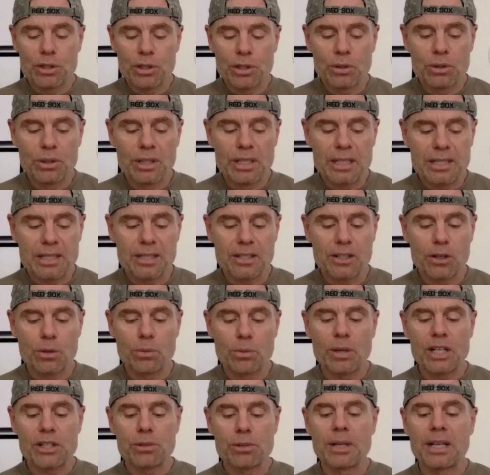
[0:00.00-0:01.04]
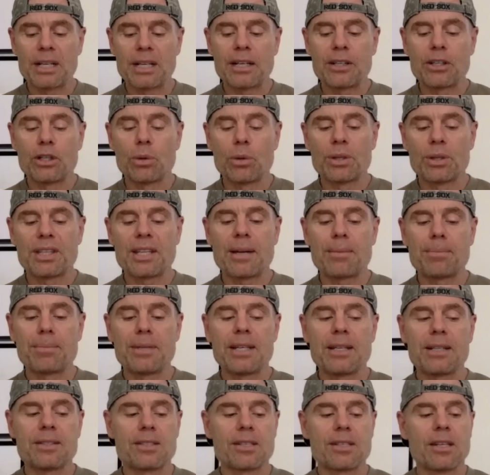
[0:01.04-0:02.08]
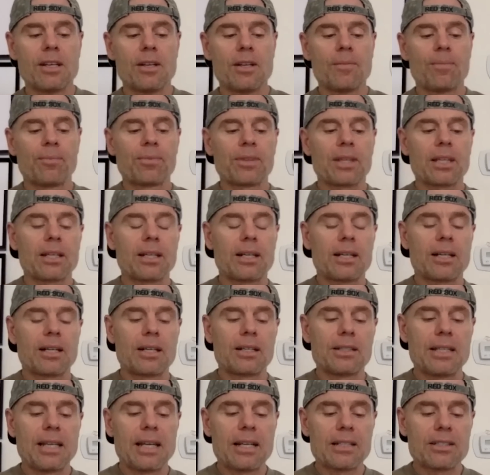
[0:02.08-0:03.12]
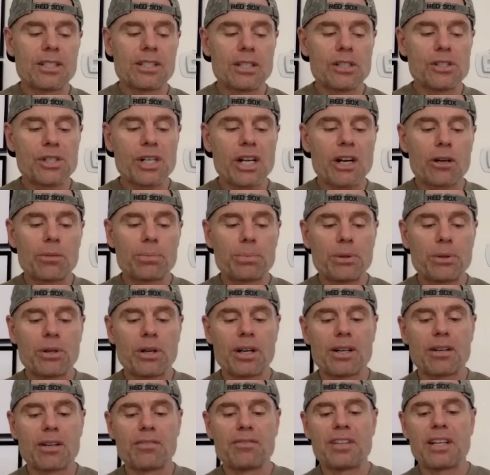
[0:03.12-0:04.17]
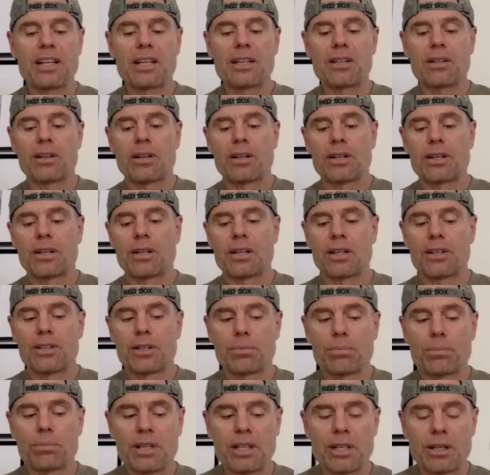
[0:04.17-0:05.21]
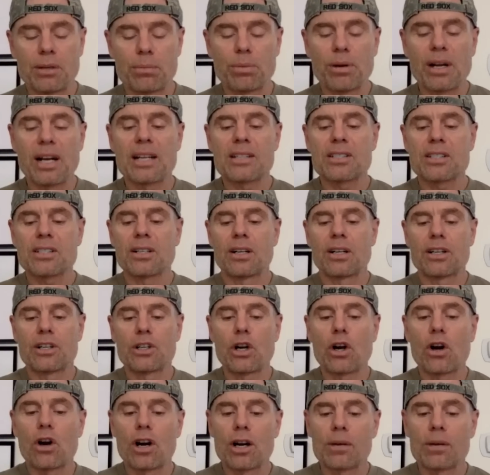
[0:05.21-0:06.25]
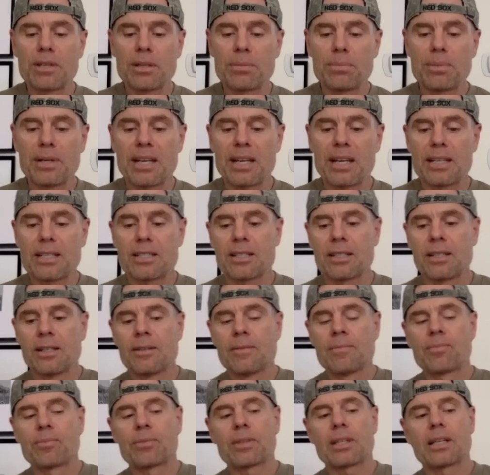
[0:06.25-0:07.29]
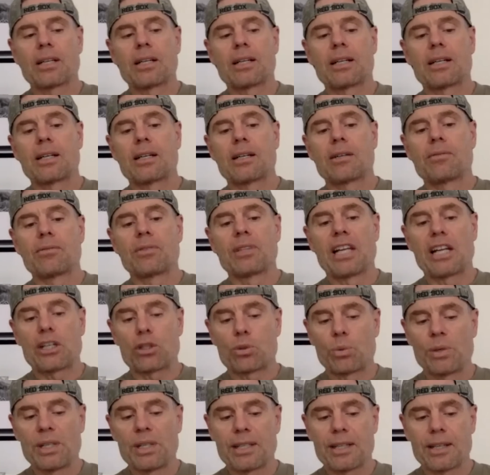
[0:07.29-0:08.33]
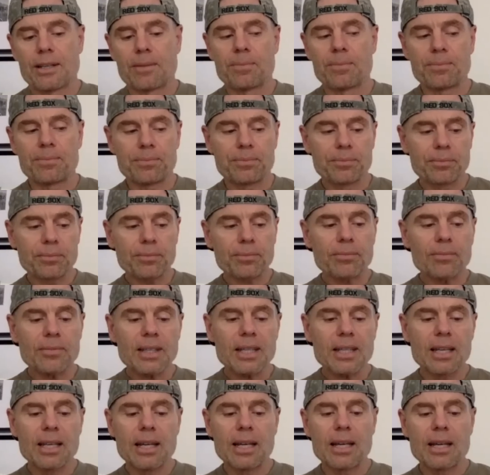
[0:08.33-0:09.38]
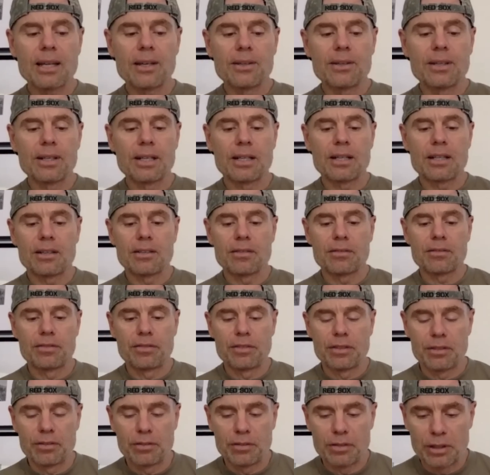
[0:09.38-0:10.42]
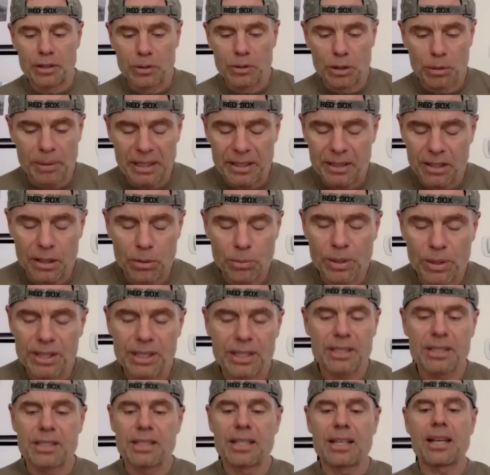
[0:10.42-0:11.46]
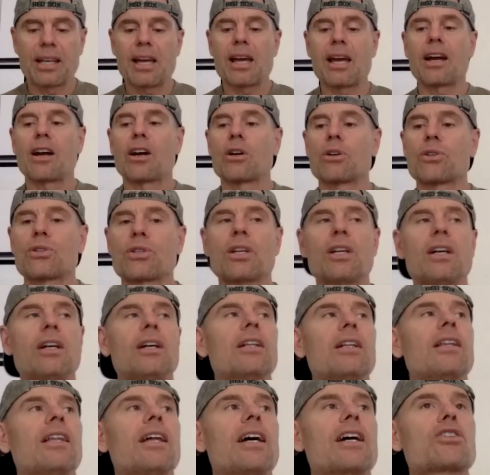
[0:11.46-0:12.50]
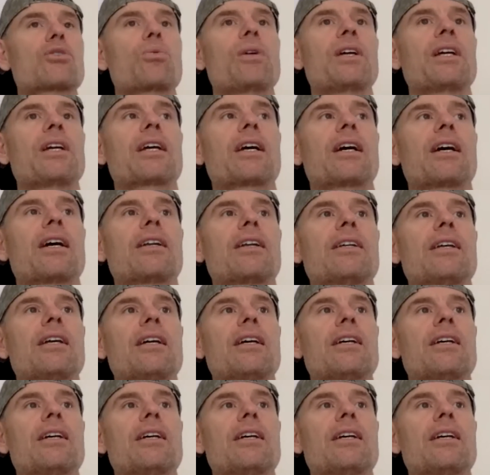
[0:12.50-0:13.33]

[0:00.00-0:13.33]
of you listening or watching, you might not know what that means. Yancy and Jarod put on an event in Nebraska on an Army base last weekend. And depending on when this thing airs, last week in